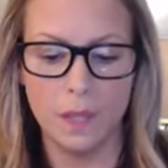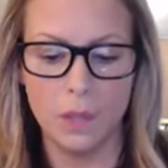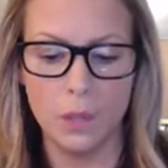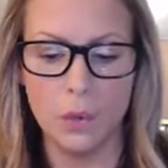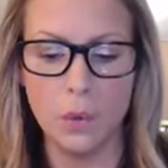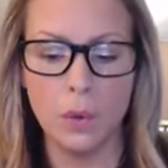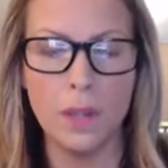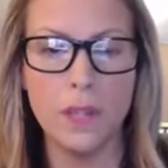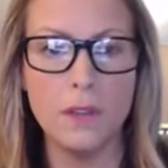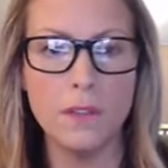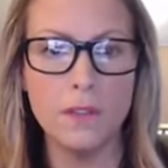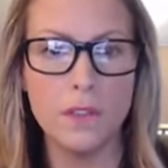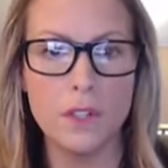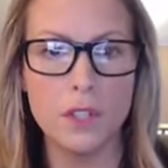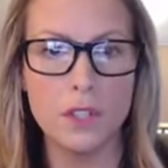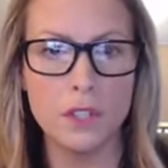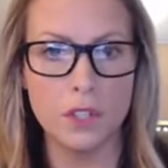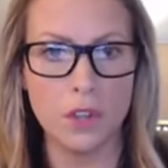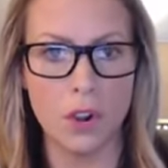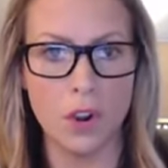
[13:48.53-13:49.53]
going for
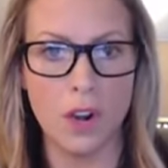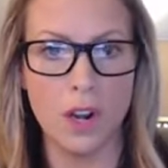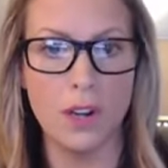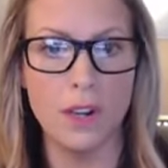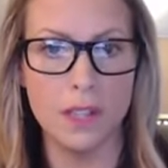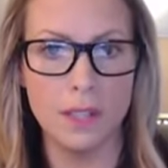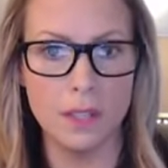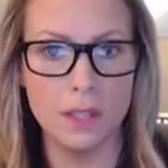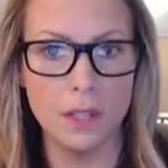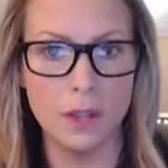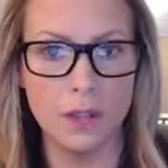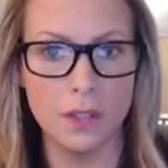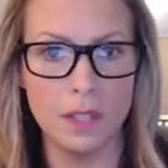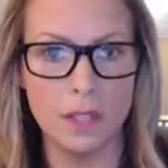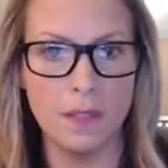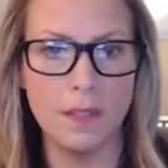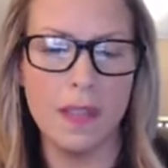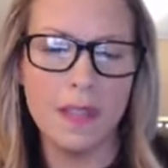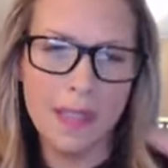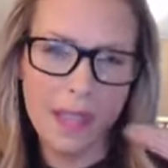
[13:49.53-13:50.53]
star
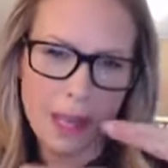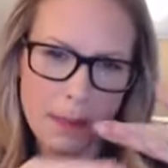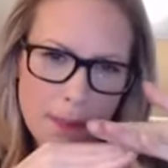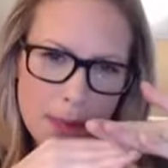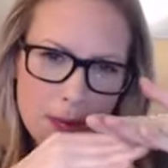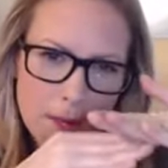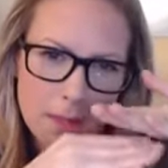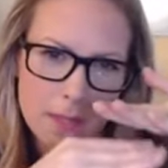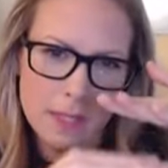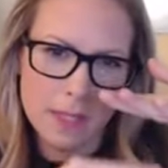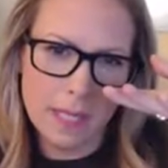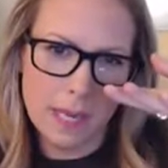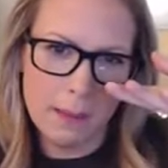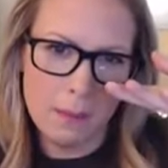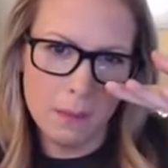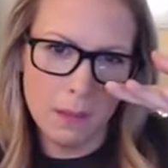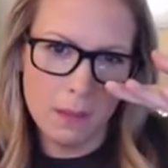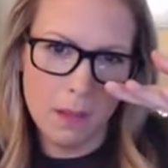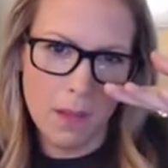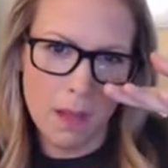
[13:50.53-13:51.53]
consultant, they can't be on the
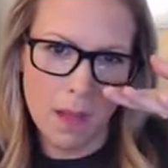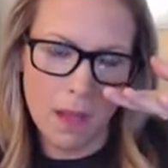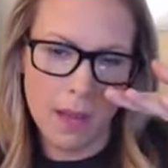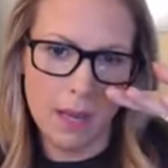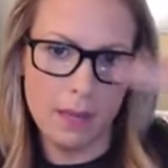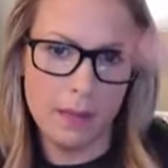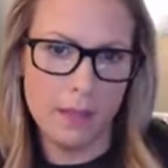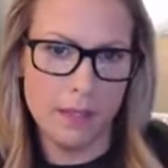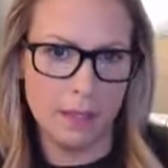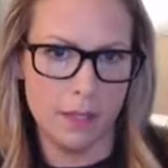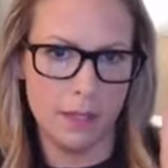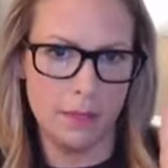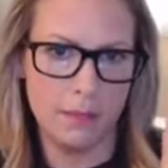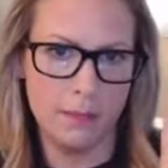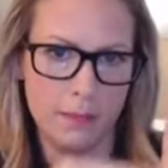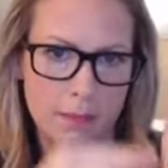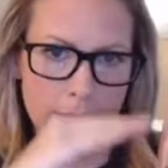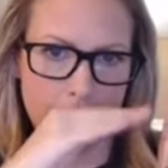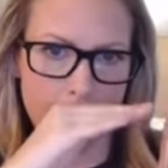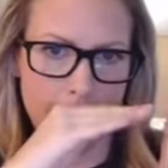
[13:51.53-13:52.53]
same line because
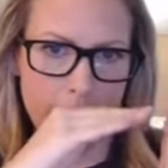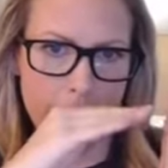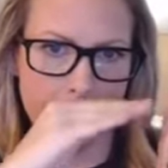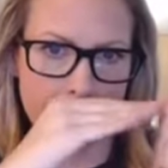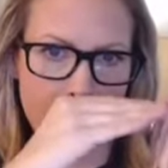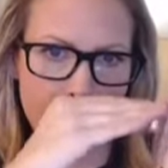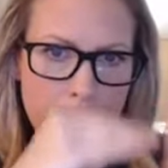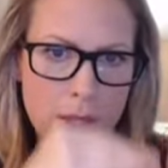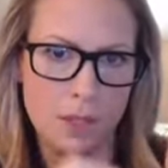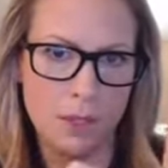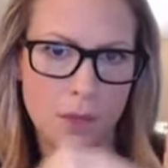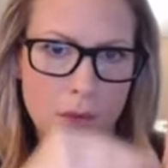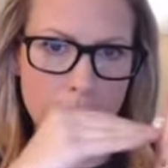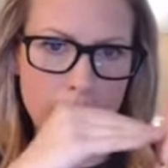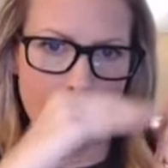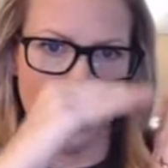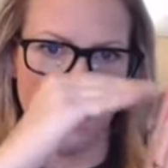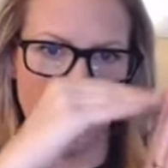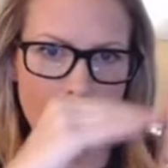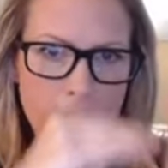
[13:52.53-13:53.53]
if one's
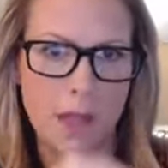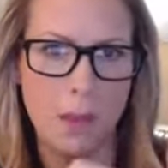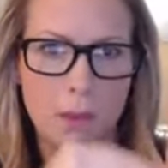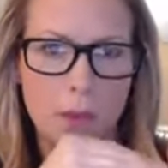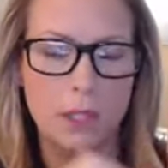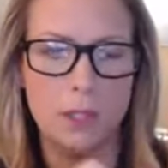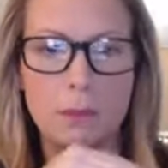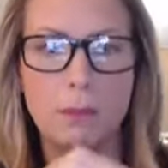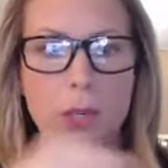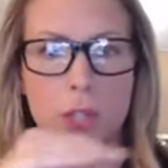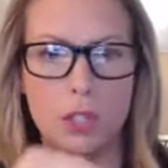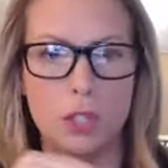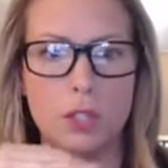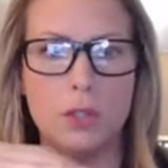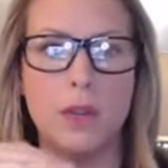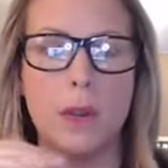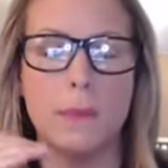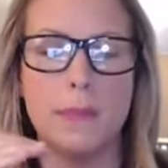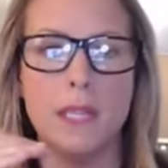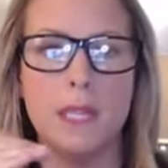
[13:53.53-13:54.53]
going, that wouldn't push
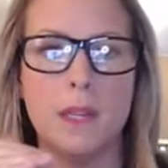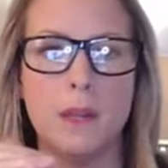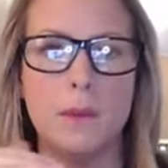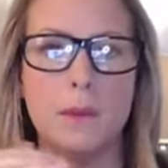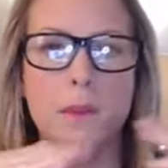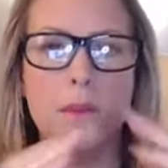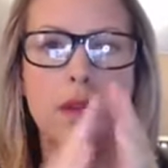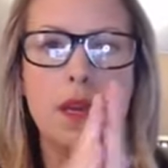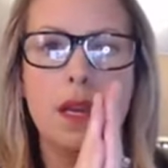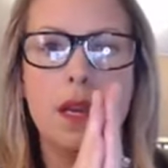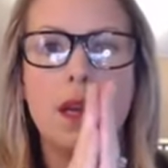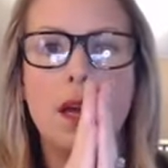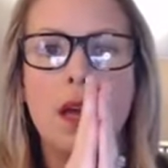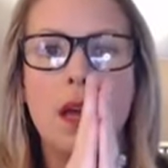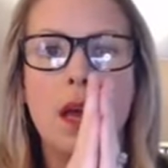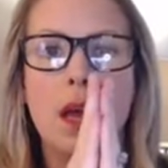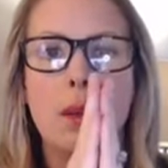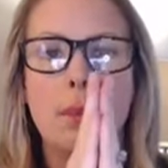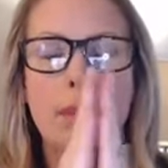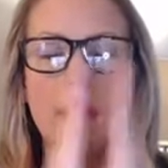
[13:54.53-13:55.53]
you up TWV.
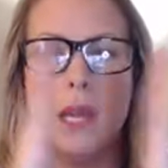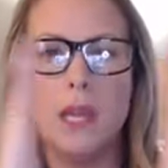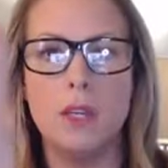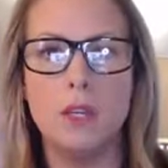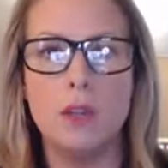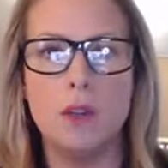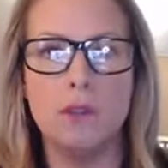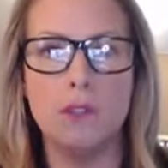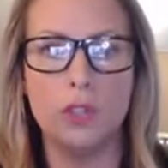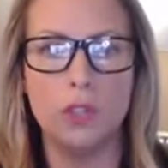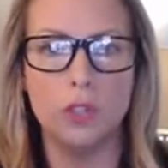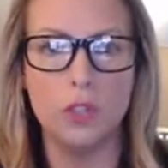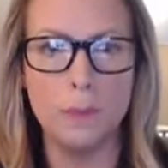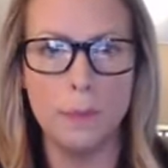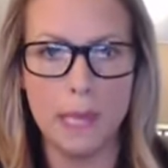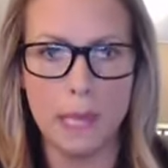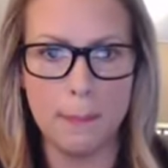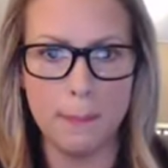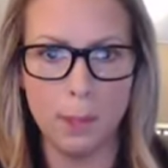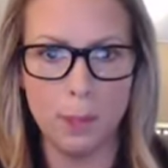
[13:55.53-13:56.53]
But you have two
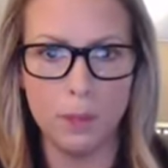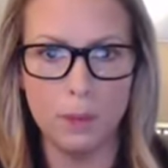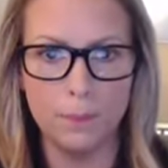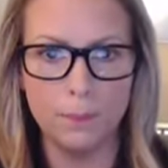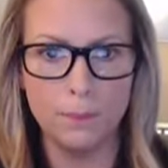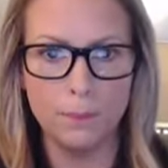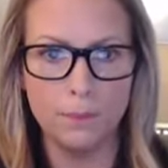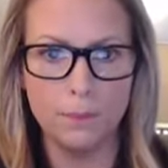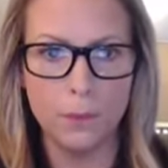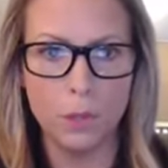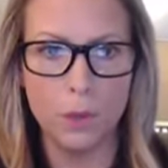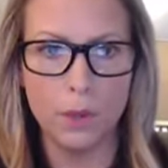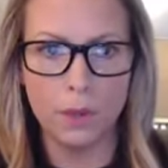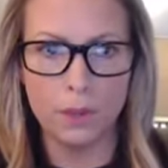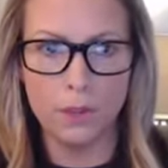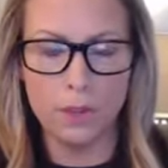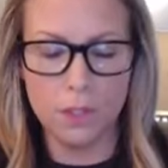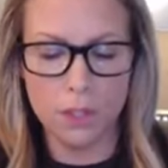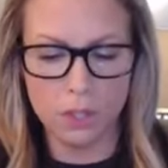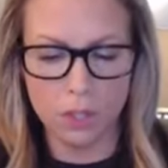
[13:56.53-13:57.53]
people going
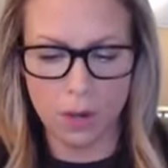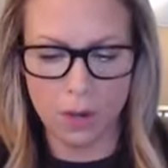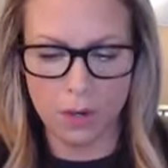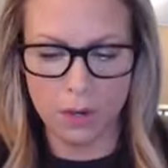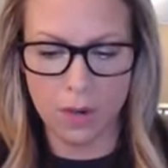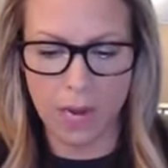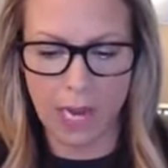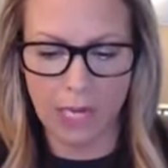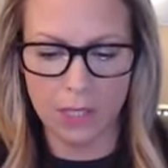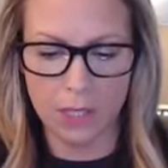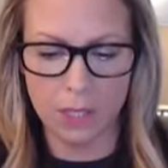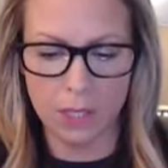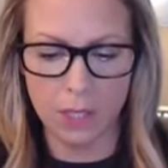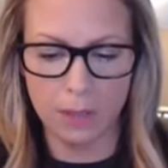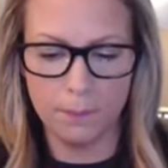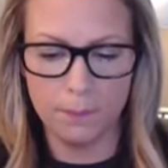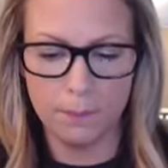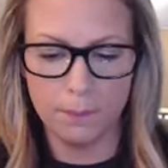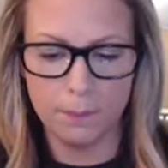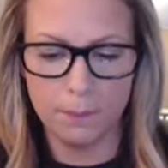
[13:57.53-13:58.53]
for star
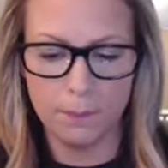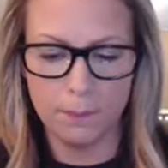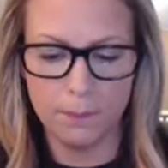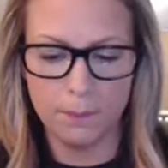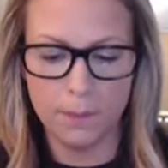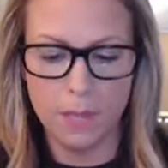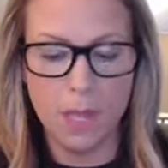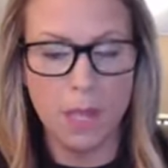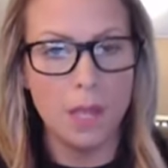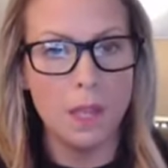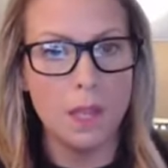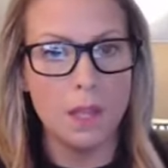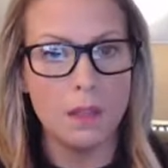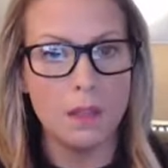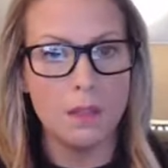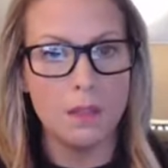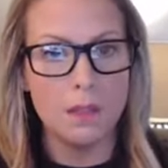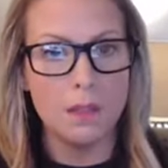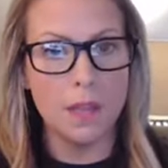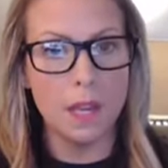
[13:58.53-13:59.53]
director,
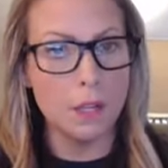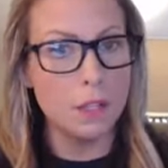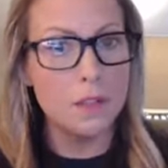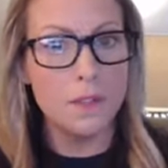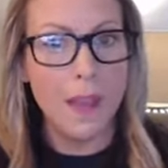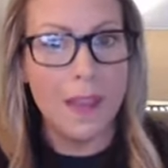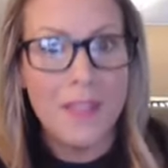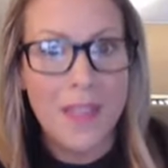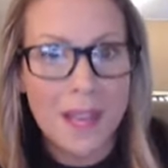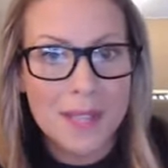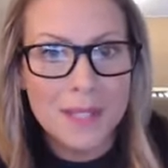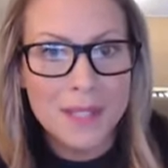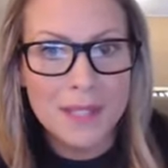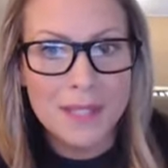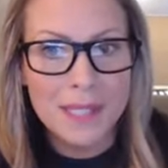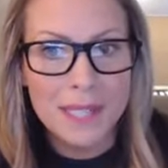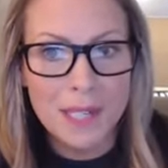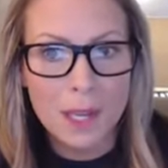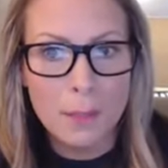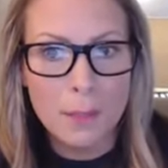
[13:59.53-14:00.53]
there's 5,000
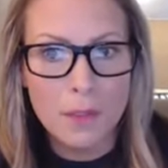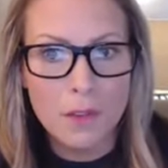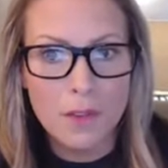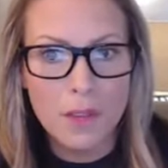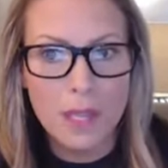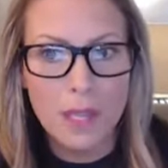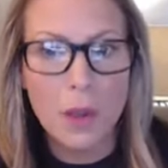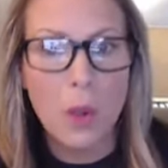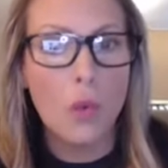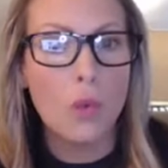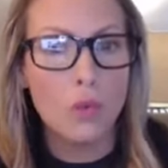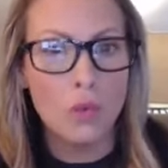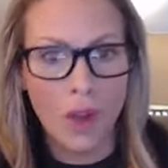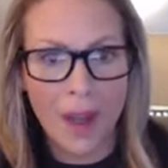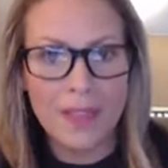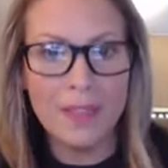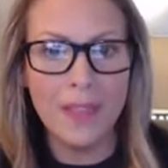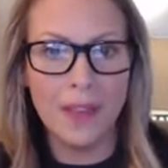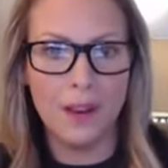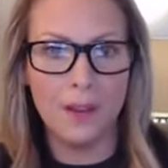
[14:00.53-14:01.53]
TWV
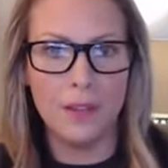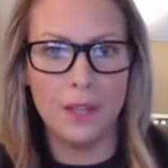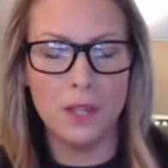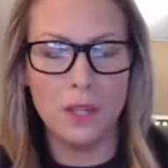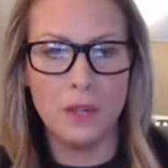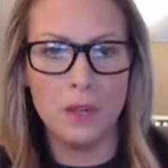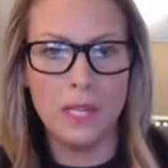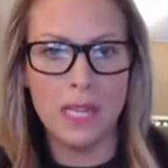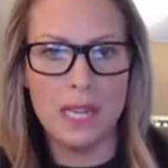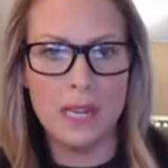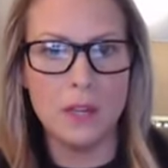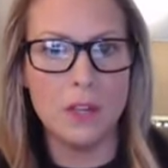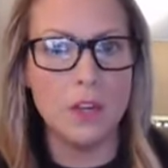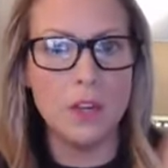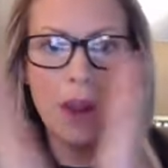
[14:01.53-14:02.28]
right there that you need. You're